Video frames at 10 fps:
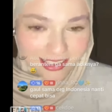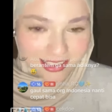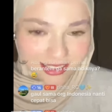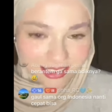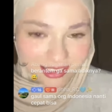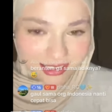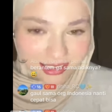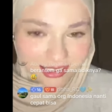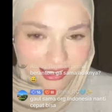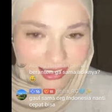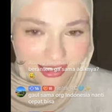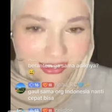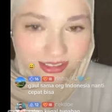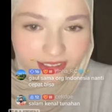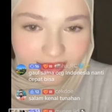Abang
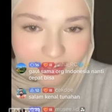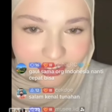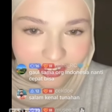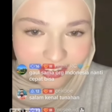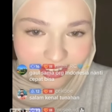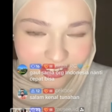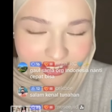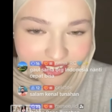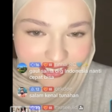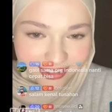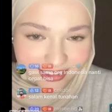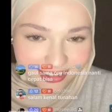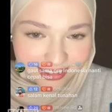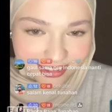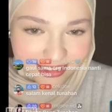Tunahan pernah
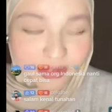berantem.